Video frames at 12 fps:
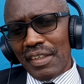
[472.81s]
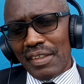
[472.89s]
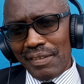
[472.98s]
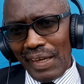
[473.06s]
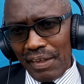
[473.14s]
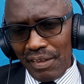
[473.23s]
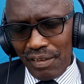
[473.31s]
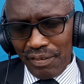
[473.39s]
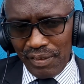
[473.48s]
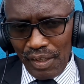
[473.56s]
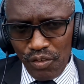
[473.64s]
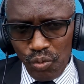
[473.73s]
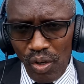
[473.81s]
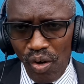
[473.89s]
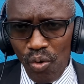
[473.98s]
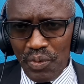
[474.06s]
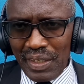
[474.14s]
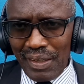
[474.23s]
His, his sons were
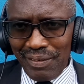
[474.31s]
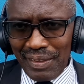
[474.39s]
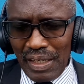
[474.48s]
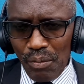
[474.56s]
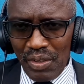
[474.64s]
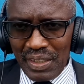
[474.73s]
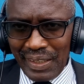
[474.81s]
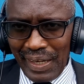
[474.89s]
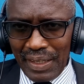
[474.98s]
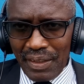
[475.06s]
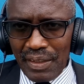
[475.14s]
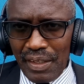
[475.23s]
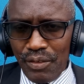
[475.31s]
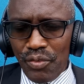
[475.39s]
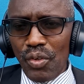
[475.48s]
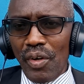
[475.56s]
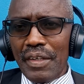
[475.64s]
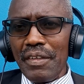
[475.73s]
out there seeing about the cattle and
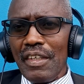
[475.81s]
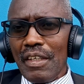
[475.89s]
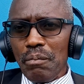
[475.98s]
so on.